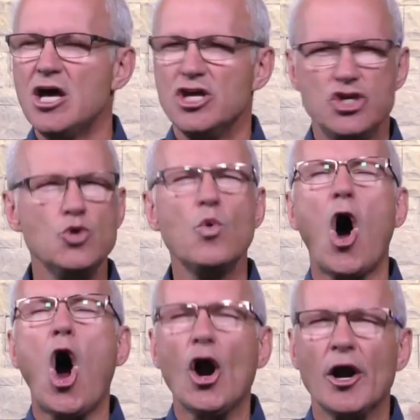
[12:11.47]
you
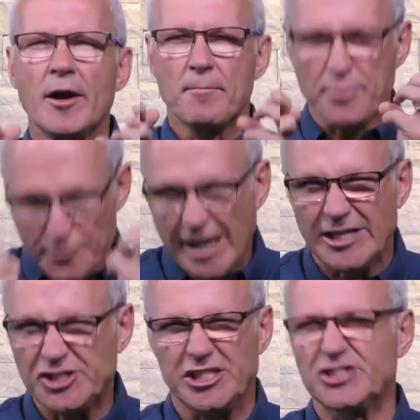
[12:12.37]
are
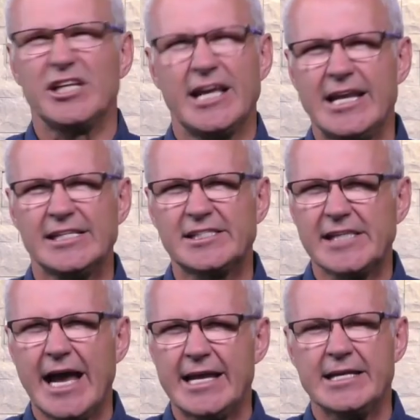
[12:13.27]
precious in his
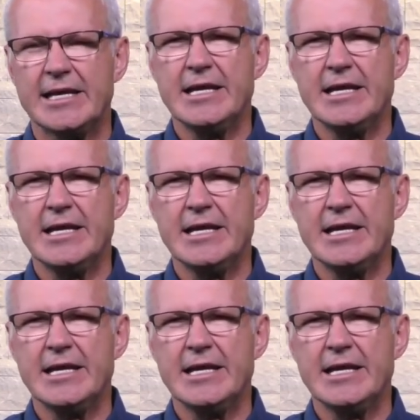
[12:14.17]
sight.